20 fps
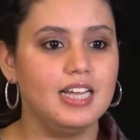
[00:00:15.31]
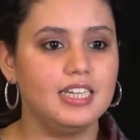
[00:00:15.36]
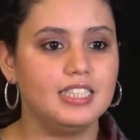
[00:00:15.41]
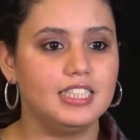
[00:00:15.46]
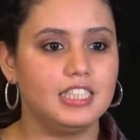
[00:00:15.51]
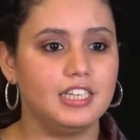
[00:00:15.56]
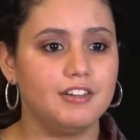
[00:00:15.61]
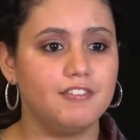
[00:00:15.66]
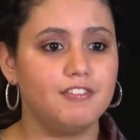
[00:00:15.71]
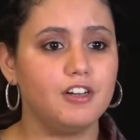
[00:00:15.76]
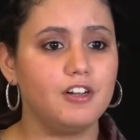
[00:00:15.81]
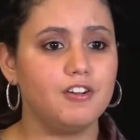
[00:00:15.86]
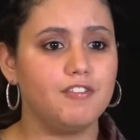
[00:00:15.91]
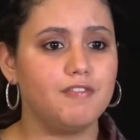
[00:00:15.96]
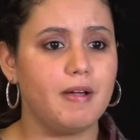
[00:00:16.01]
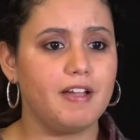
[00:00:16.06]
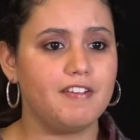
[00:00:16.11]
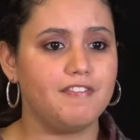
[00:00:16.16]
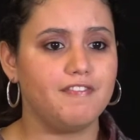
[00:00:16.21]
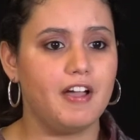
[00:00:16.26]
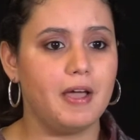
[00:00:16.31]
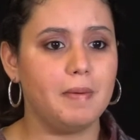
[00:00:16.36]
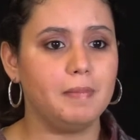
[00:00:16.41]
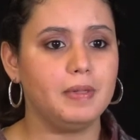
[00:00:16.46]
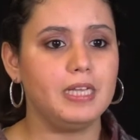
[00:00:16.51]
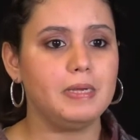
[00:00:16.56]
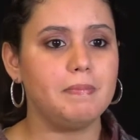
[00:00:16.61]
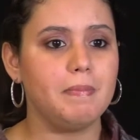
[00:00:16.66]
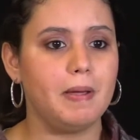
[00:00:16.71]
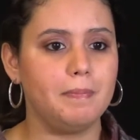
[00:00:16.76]
Several of my
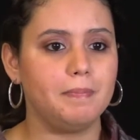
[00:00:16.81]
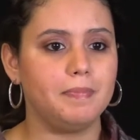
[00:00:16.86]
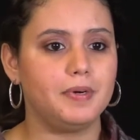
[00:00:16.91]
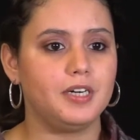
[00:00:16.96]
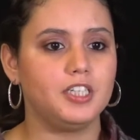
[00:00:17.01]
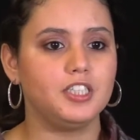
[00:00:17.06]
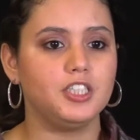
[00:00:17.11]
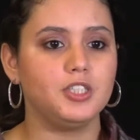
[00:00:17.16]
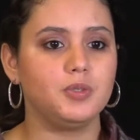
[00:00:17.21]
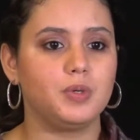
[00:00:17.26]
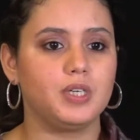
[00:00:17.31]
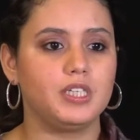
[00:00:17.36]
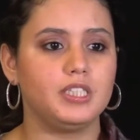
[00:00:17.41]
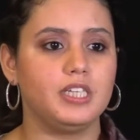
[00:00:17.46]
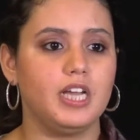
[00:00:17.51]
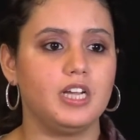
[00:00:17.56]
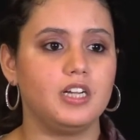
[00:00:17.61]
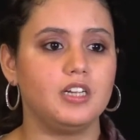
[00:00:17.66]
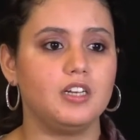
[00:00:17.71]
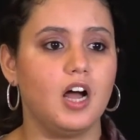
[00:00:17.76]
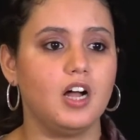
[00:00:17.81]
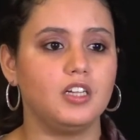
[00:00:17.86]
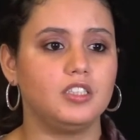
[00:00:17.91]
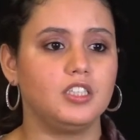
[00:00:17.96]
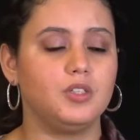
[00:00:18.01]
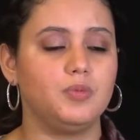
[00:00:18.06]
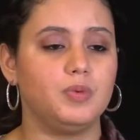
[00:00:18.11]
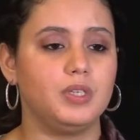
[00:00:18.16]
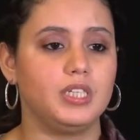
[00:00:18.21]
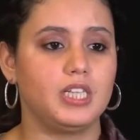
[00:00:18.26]
family members were
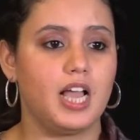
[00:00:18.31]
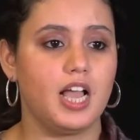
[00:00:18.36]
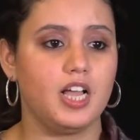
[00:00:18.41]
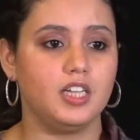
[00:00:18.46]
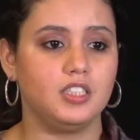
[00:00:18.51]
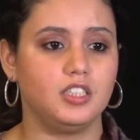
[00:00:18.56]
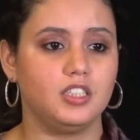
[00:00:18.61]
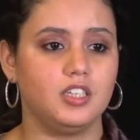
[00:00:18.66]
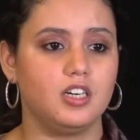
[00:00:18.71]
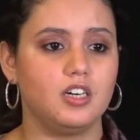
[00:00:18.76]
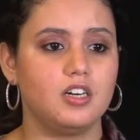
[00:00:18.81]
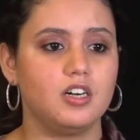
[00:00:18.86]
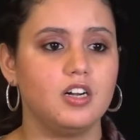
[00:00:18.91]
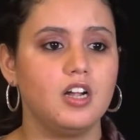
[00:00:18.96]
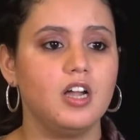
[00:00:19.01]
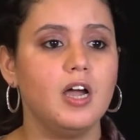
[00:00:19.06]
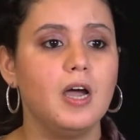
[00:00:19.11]
diagnosed with cancer.